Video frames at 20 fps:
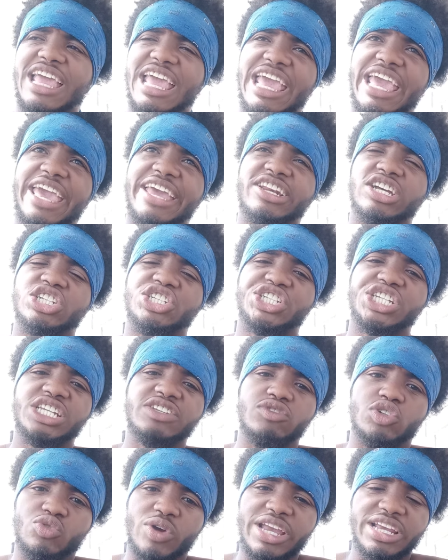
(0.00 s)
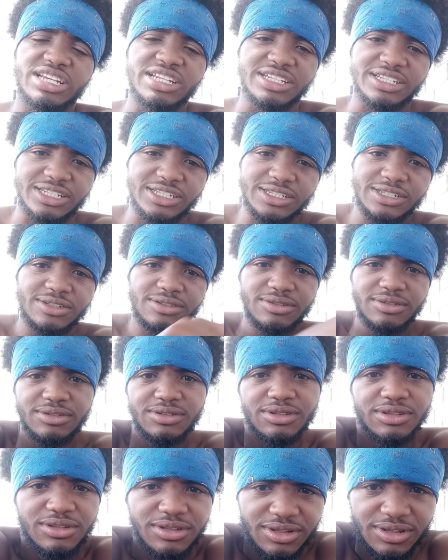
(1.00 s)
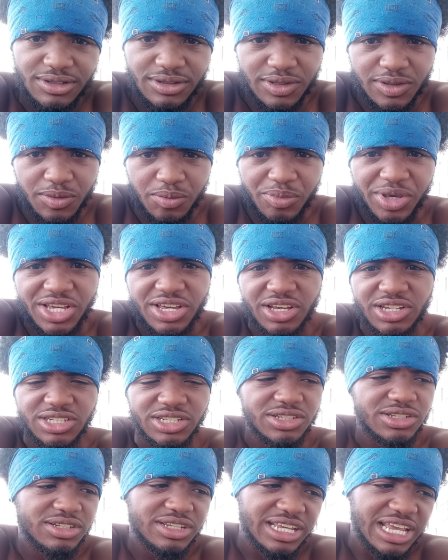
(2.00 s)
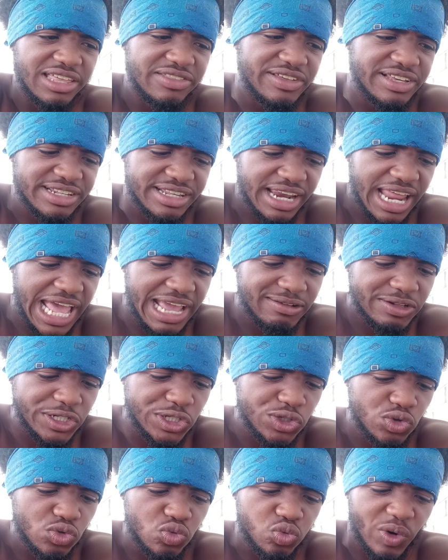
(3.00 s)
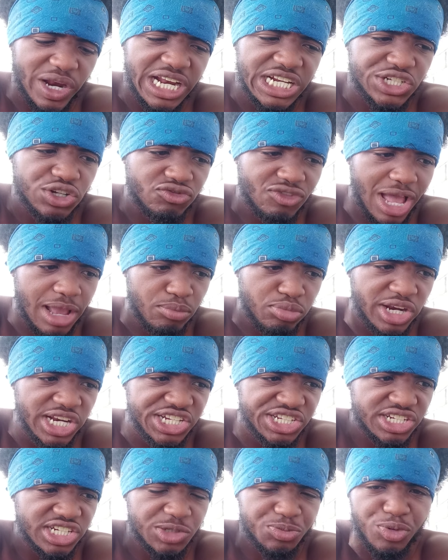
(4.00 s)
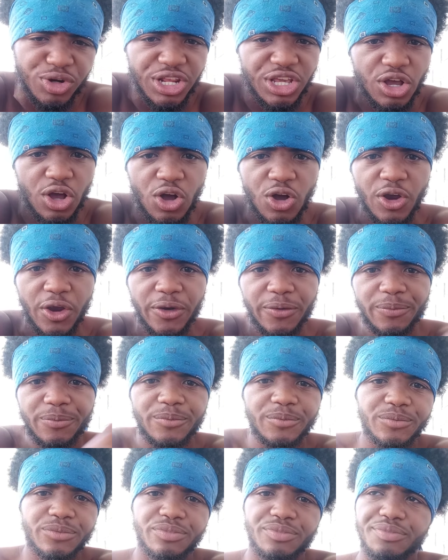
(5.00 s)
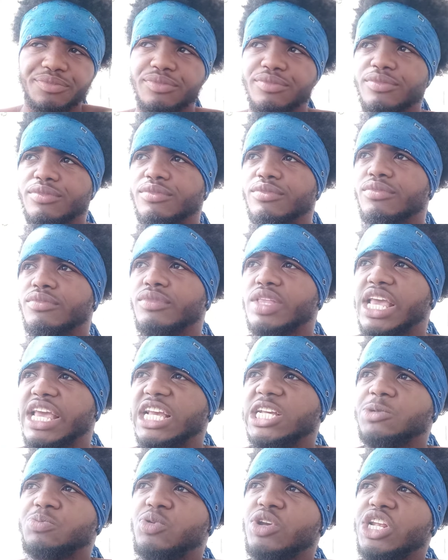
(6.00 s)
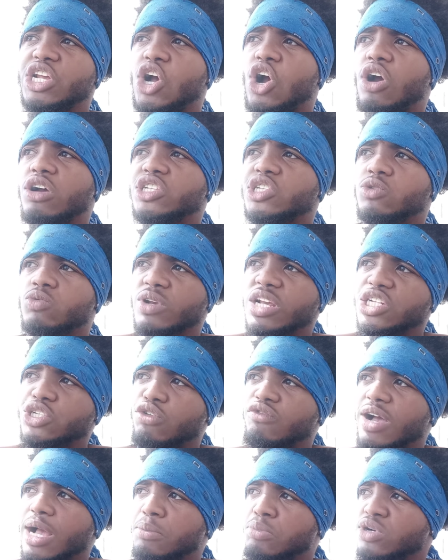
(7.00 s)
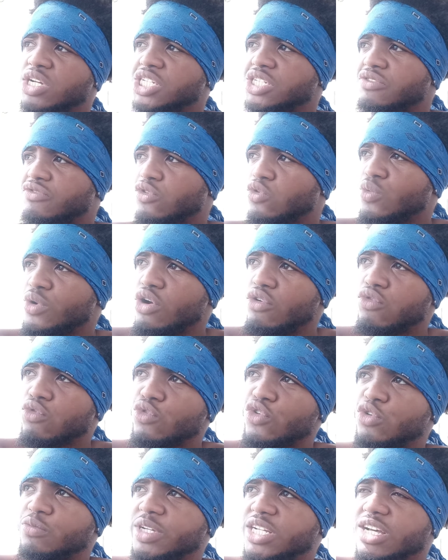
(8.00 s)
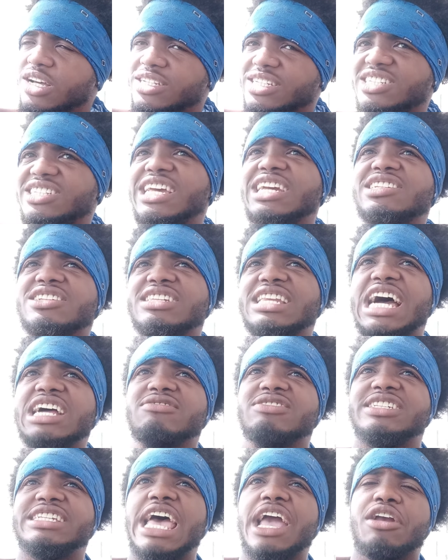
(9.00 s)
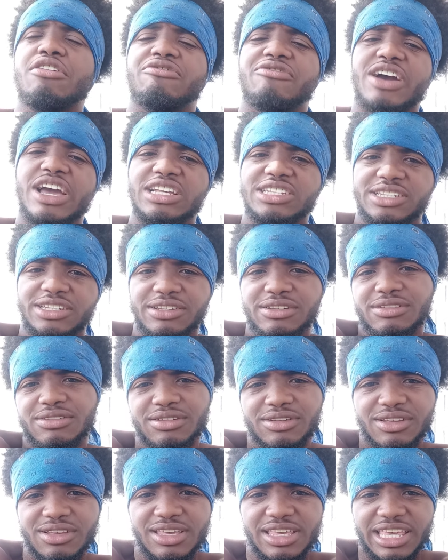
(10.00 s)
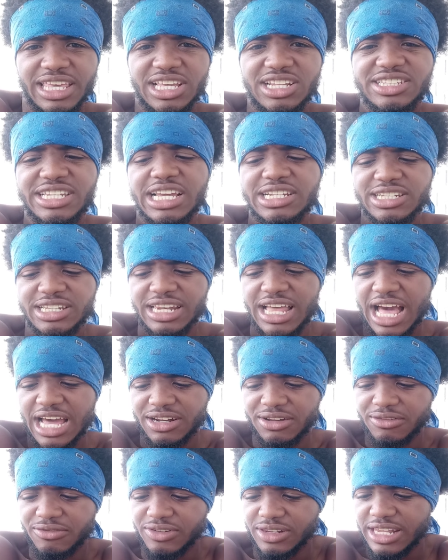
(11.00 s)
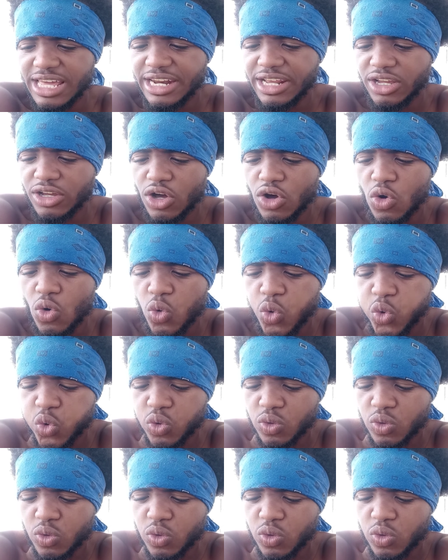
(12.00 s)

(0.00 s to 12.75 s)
and achieve greatness. Because in this life, to raise your vibration is pretty hard. It's pretty hard to raise your vibration for real, for real, because it takes a lot of sacrificing. It takes a lot of letting go